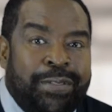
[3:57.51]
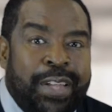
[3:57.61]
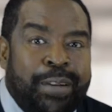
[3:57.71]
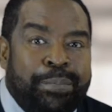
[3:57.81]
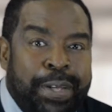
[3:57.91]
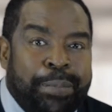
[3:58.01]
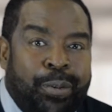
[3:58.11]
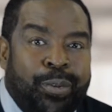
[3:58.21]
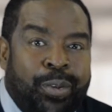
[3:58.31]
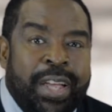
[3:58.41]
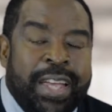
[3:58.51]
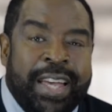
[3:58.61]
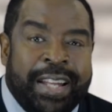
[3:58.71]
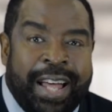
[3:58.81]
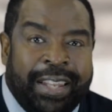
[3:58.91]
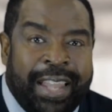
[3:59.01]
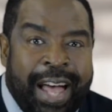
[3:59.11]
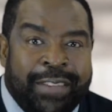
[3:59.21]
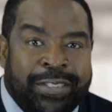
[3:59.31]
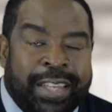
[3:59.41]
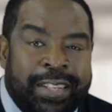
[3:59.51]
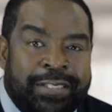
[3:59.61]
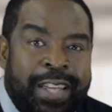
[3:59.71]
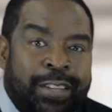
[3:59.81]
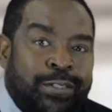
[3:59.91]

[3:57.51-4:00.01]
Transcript: There are people in our lives that can take us